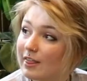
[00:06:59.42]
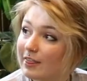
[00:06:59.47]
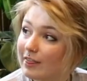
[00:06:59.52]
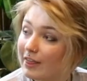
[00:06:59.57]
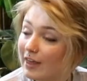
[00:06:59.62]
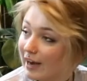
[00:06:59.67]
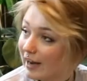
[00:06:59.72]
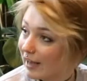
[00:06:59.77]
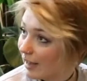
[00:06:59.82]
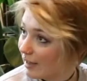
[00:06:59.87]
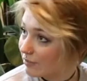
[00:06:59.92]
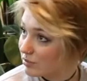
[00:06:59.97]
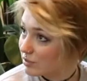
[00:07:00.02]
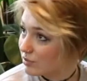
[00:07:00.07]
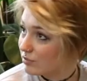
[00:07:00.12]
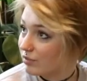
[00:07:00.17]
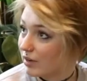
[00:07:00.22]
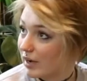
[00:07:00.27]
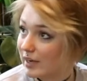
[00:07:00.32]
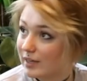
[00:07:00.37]
that I have to
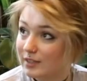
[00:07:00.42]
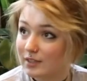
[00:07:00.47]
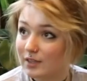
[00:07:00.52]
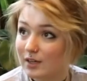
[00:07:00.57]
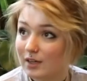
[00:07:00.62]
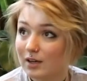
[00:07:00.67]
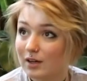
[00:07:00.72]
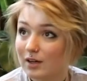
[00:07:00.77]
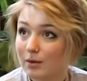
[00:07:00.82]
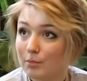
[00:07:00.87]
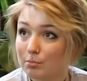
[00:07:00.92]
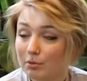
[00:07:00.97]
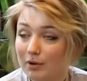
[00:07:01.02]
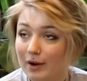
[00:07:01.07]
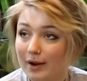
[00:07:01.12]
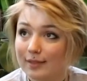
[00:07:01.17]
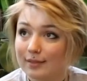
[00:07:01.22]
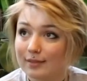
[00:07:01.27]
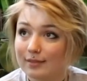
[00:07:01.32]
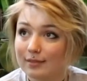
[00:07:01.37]
find a
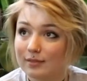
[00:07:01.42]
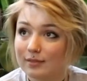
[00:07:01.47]
bright